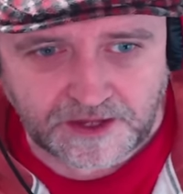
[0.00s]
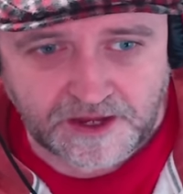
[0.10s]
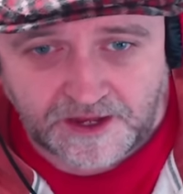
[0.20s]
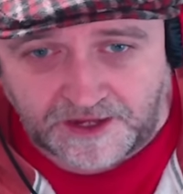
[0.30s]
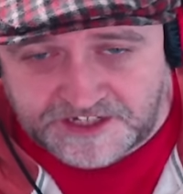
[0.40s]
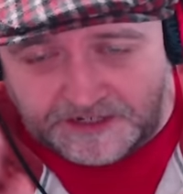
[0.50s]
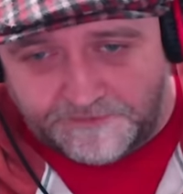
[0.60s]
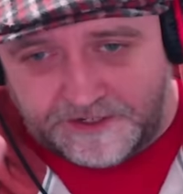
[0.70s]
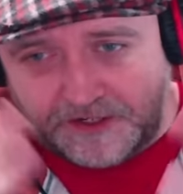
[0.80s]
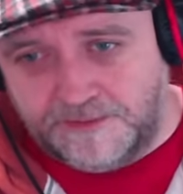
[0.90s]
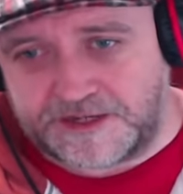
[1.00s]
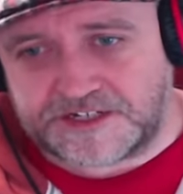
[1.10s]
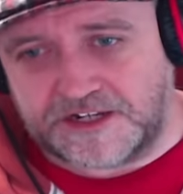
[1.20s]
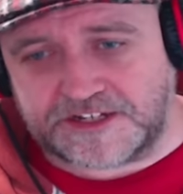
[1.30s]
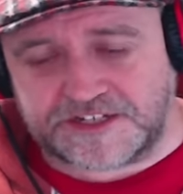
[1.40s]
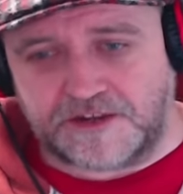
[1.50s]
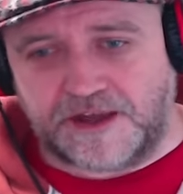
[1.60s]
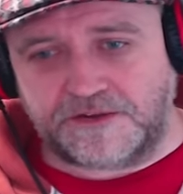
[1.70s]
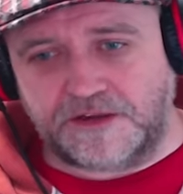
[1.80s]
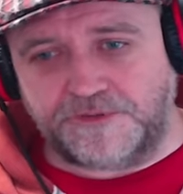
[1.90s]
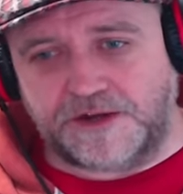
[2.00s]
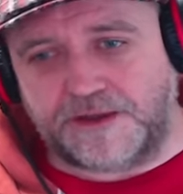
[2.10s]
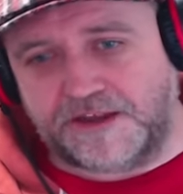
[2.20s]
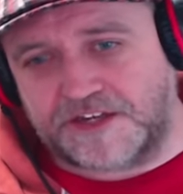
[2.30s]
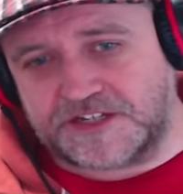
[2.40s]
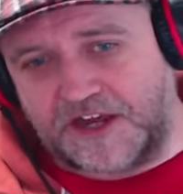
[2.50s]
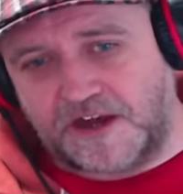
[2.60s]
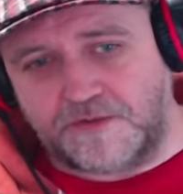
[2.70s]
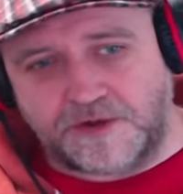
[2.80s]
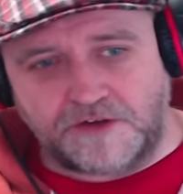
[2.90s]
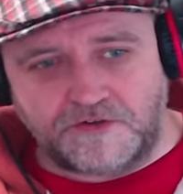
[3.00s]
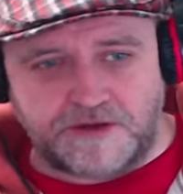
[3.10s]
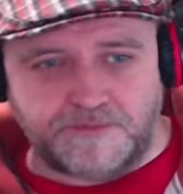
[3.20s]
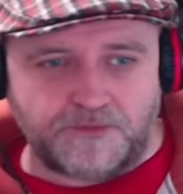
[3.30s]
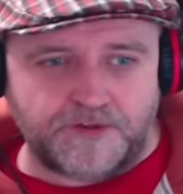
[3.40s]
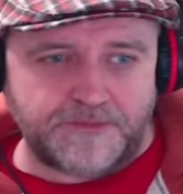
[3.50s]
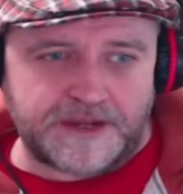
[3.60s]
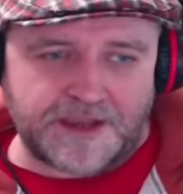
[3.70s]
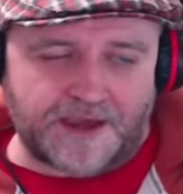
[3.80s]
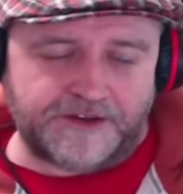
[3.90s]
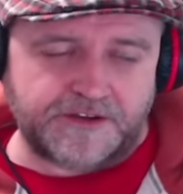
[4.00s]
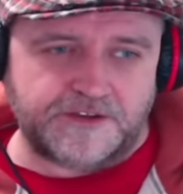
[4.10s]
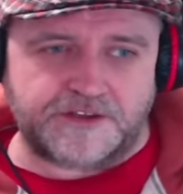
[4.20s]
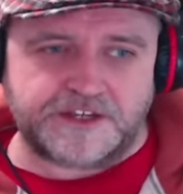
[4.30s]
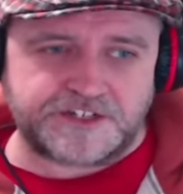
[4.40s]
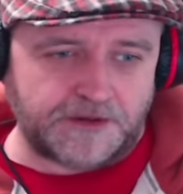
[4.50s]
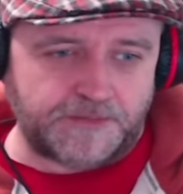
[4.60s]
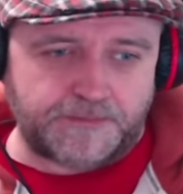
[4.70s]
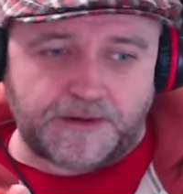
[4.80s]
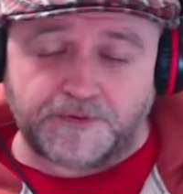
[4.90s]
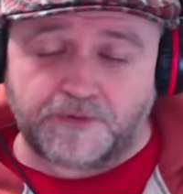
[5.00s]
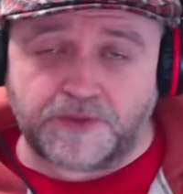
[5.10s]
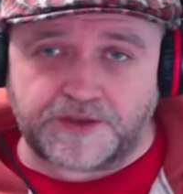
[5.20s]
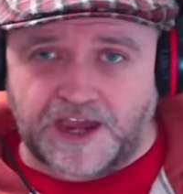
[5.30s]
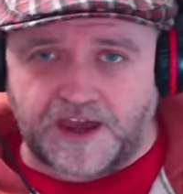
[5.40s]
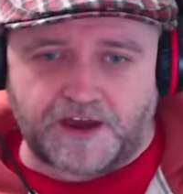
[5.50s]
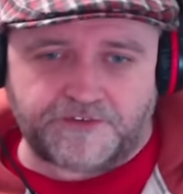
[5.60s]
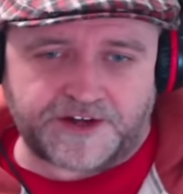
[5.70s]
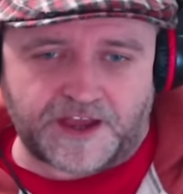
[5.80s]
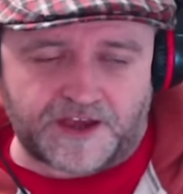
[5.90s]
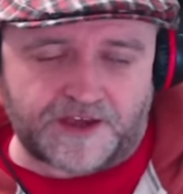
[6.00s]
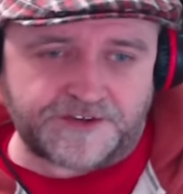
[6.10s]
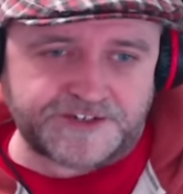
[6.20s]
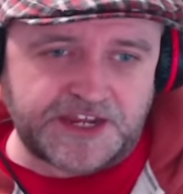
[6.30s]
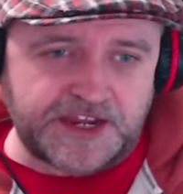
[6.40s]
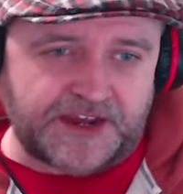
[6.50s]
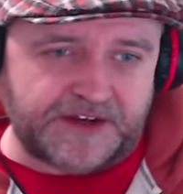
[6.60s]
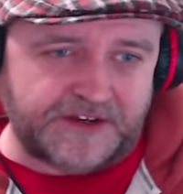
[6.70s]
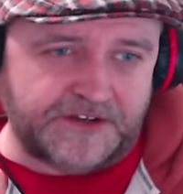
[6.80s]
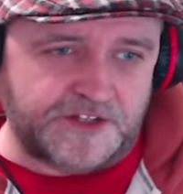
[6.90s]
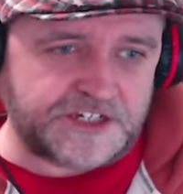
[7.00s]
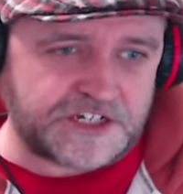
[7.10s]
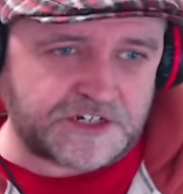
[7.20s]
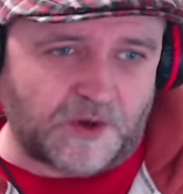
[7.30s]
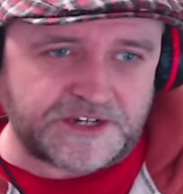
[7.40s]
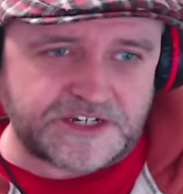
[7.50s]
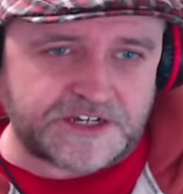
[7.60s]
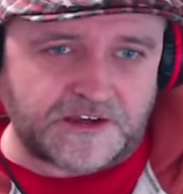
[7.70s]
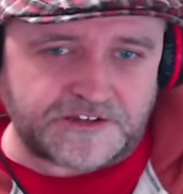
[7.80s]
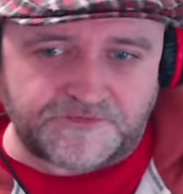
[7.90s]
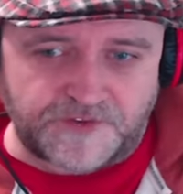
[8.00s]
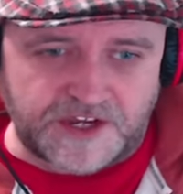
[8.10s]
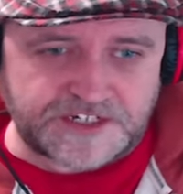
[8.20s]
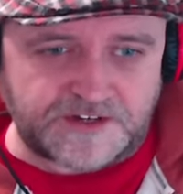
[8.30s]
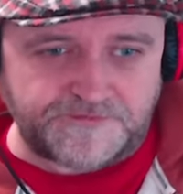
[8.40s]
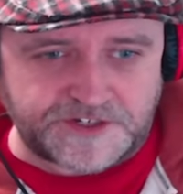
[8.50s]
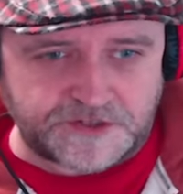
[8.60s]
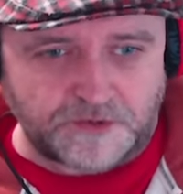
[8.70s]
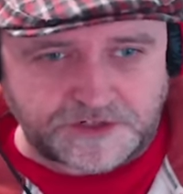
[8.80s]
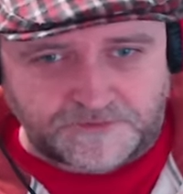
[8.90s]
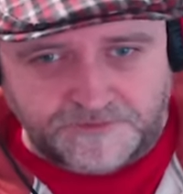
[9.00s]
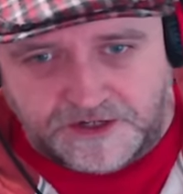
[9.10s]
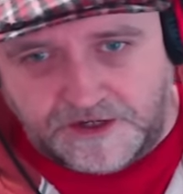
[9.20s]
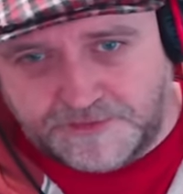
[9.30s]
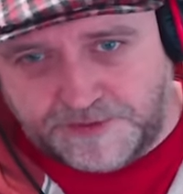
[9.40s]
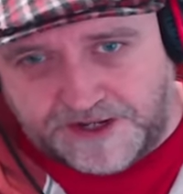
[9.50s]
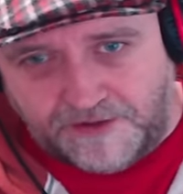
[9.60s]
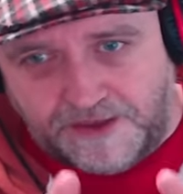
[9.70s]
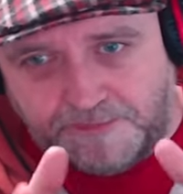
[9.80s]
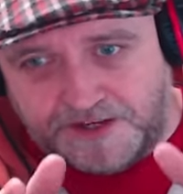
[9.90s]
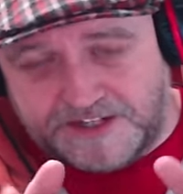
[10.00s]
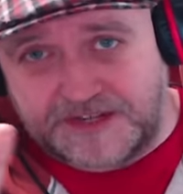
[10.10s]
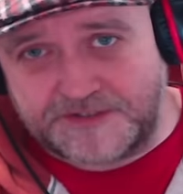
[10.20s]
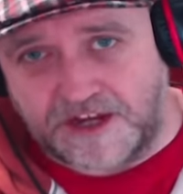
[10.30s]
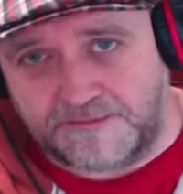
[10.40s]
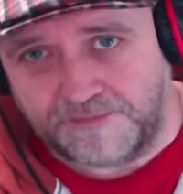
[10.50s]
Uh, sound up in the comments. Let us know how you feel about this. Are you in agreement with me? I know that there's going to be people that are and aren't. And I know this is quite a diverse sort of video to put out there. But at the same time,